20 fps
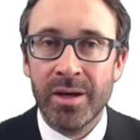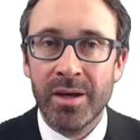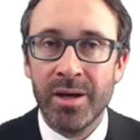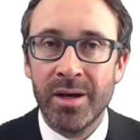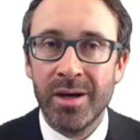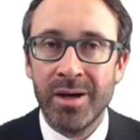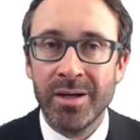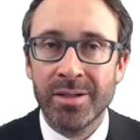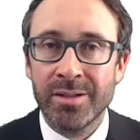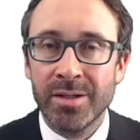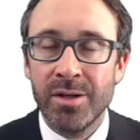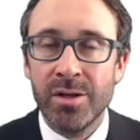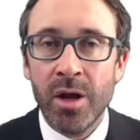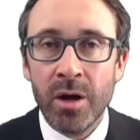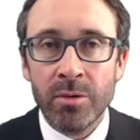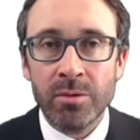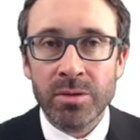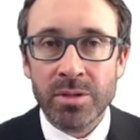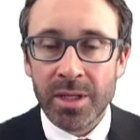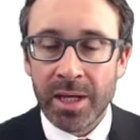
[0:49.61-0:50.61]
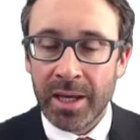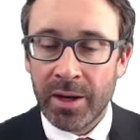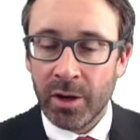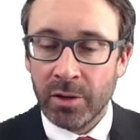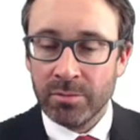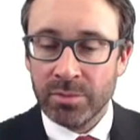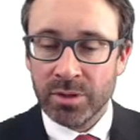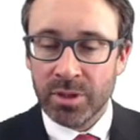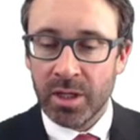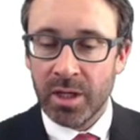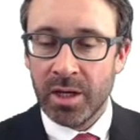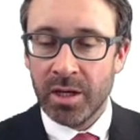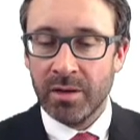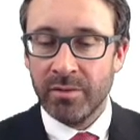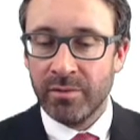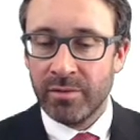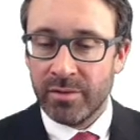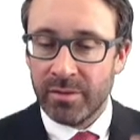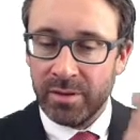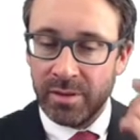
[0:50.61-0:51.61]
care to note and
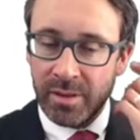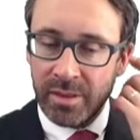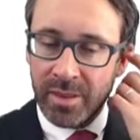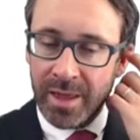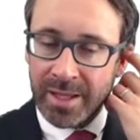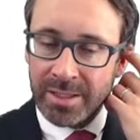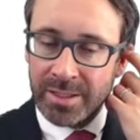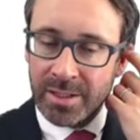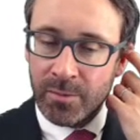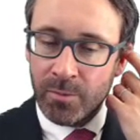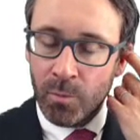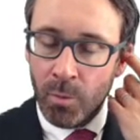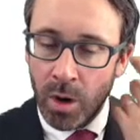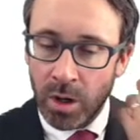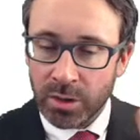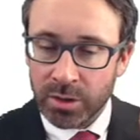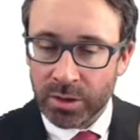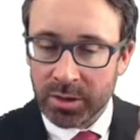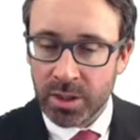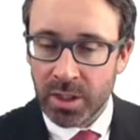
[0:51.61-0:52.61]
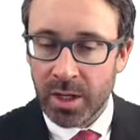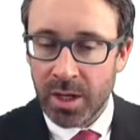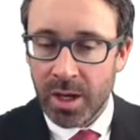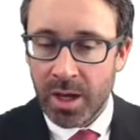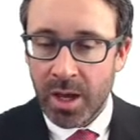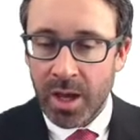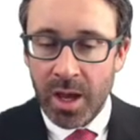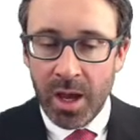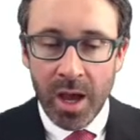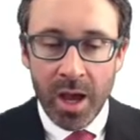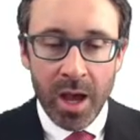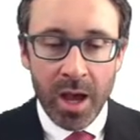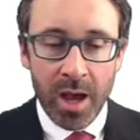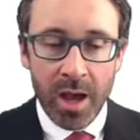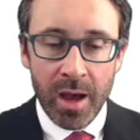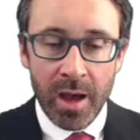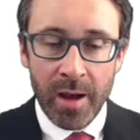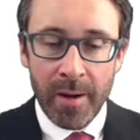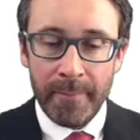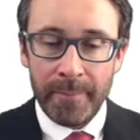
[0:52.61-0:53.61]
observe that it was.
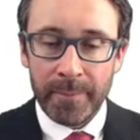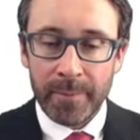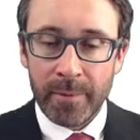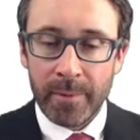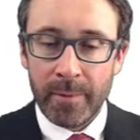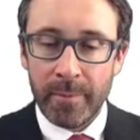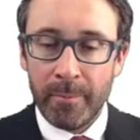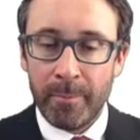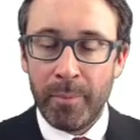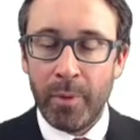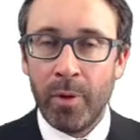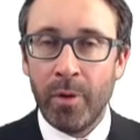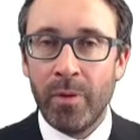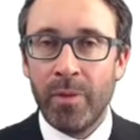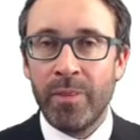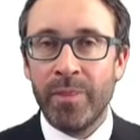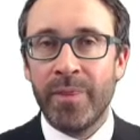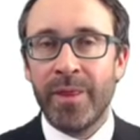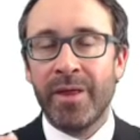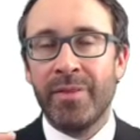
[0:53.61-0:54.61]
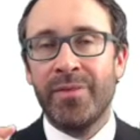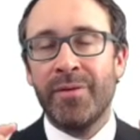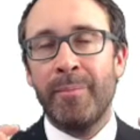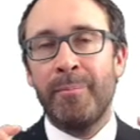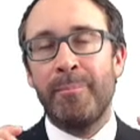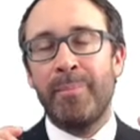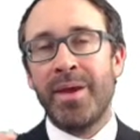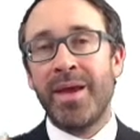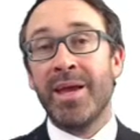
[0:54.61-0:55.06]
But the